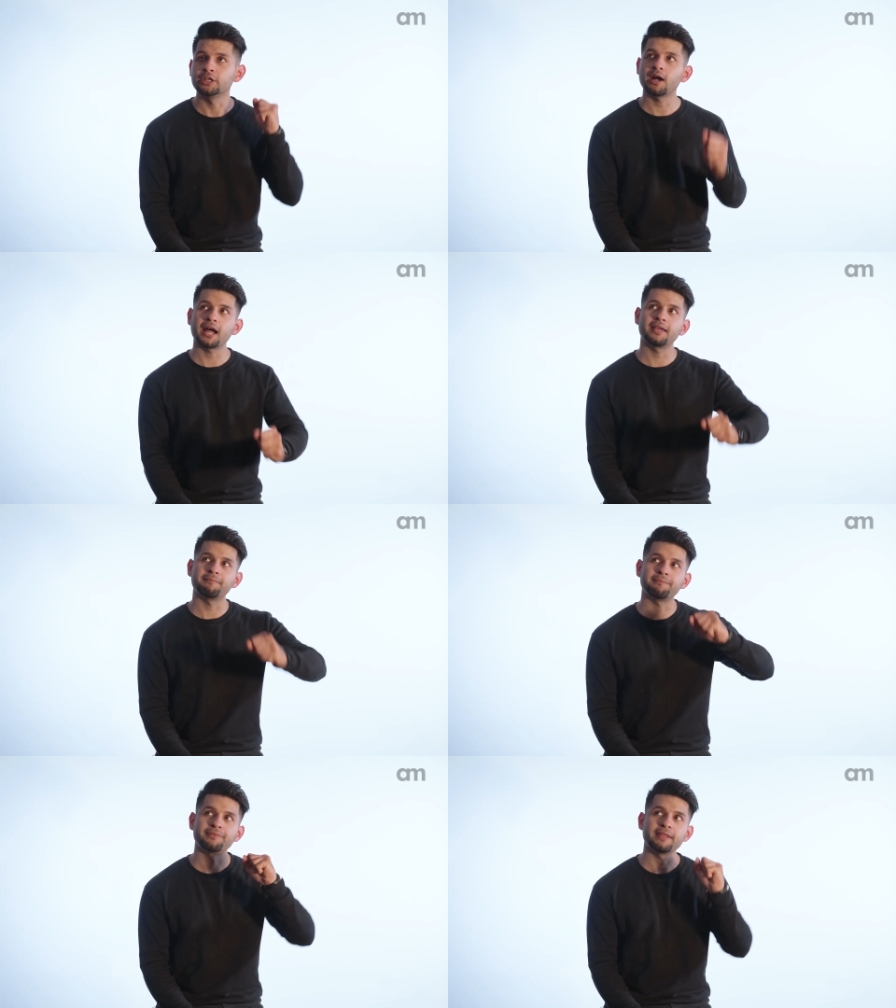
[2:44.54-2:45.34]
You know, I
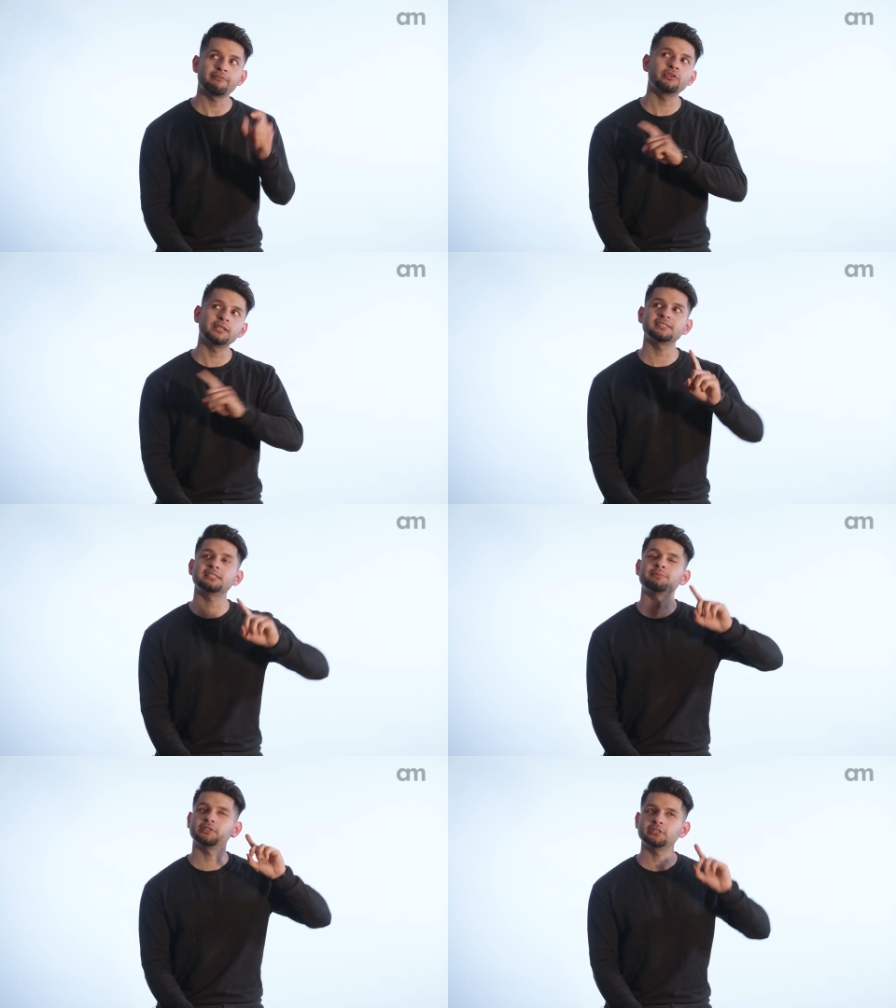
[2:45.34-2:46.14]
never realized
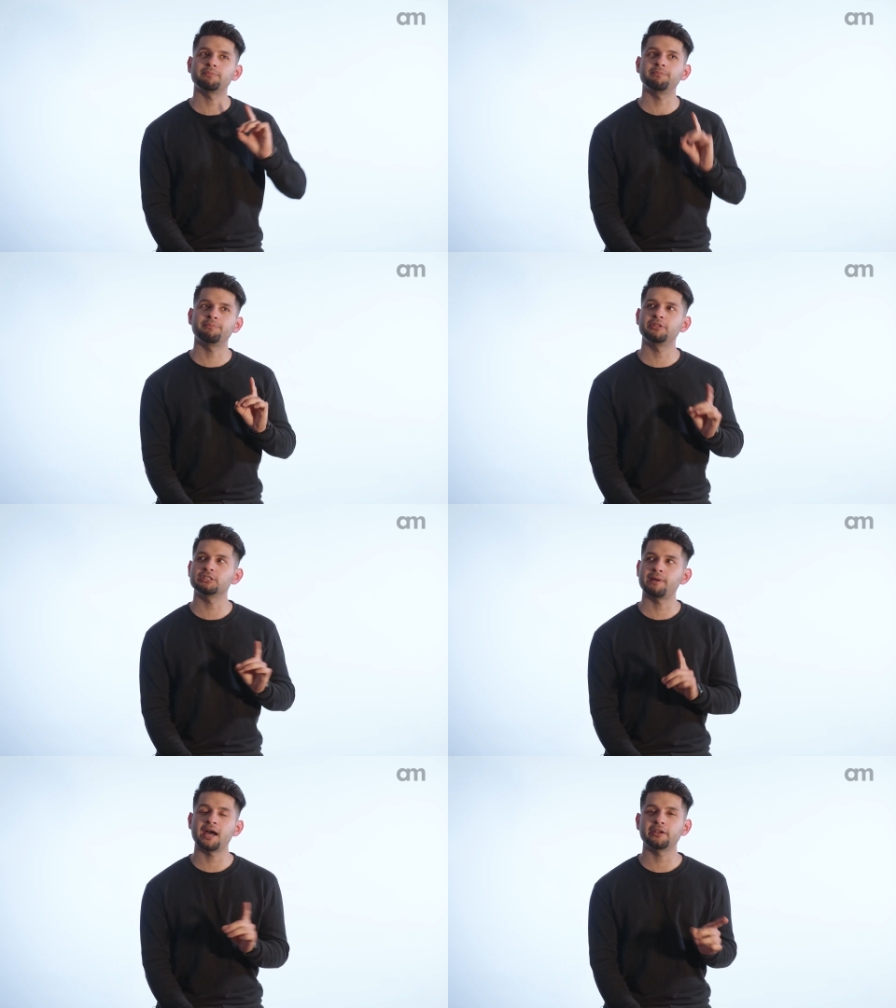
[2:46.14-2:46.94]
this, but there's a there's
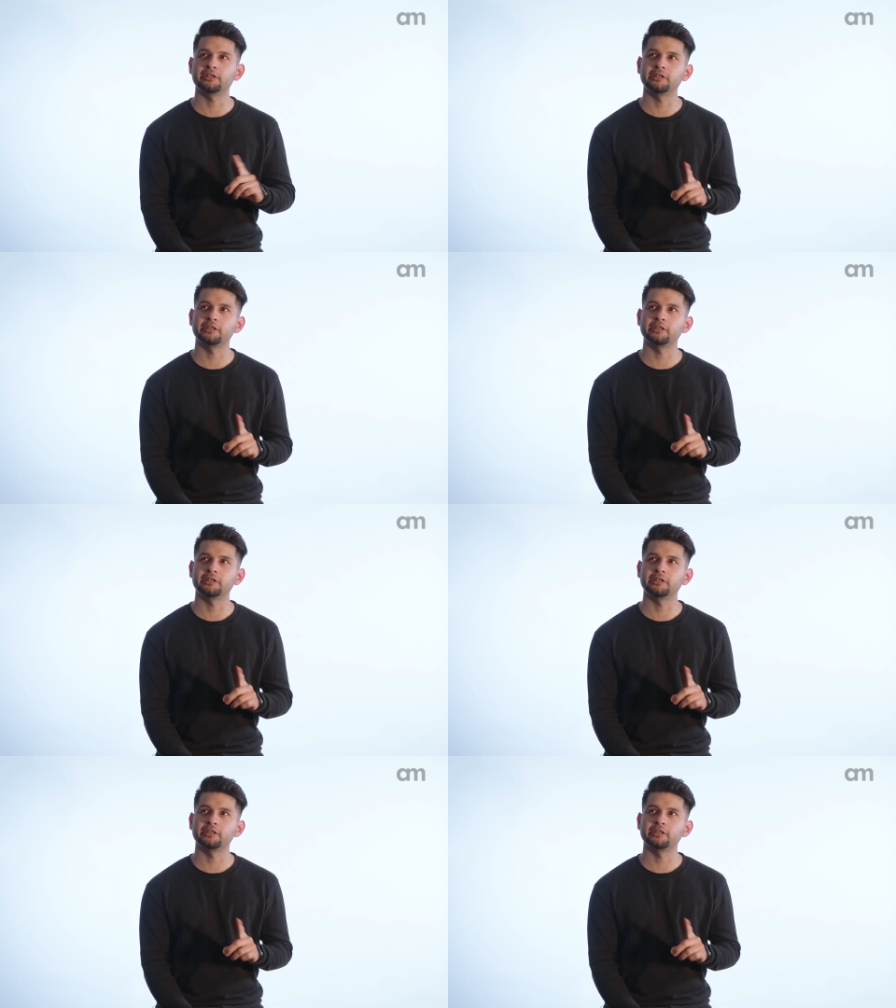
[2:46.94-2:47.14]
a pattern